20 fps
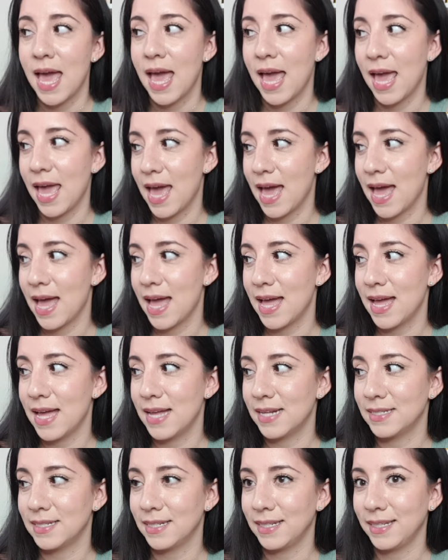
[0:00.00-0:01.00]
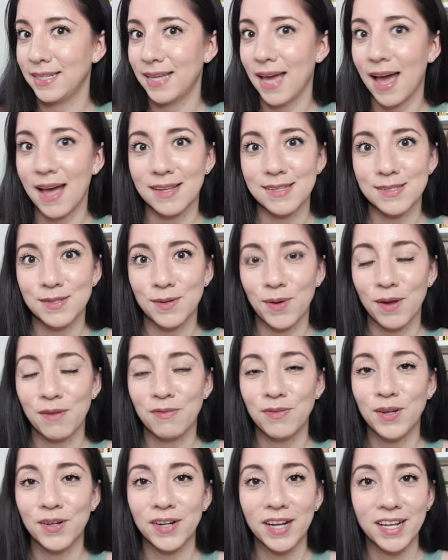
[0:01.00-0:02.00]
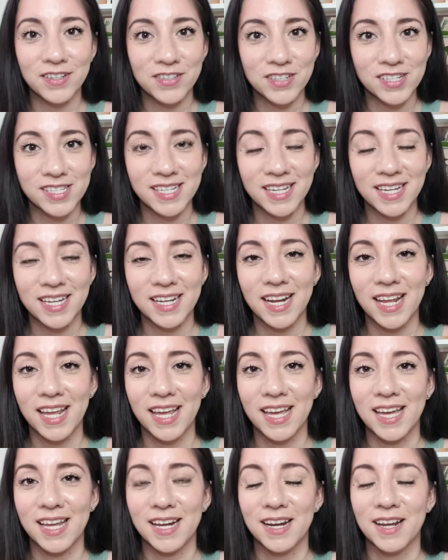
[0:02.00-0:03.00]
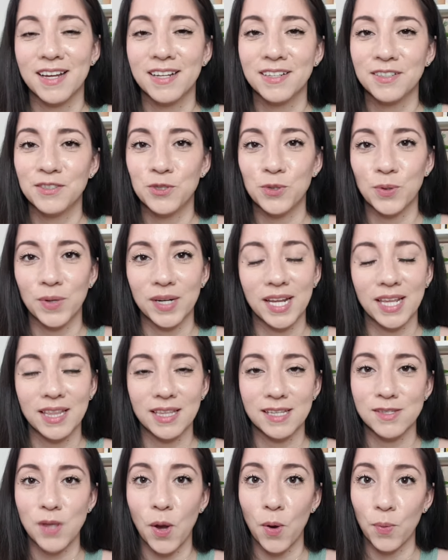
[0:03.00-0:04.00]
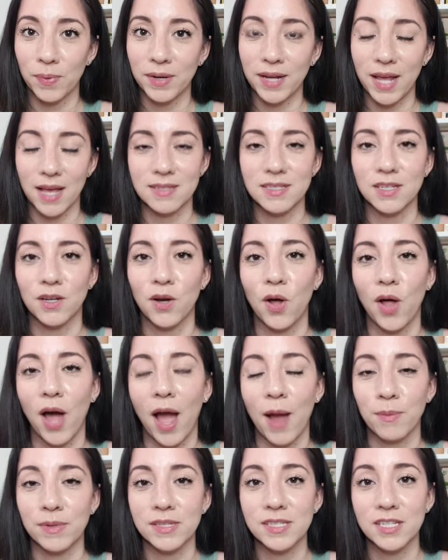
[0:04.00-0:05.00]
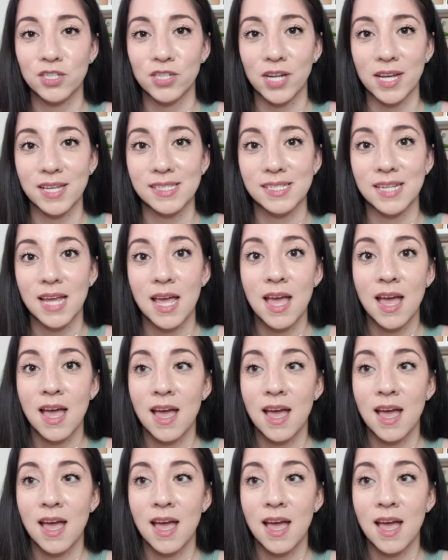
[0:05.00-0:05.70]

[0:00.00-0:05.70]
And yeah, so if you're interested in joining this open casting call, I would suggest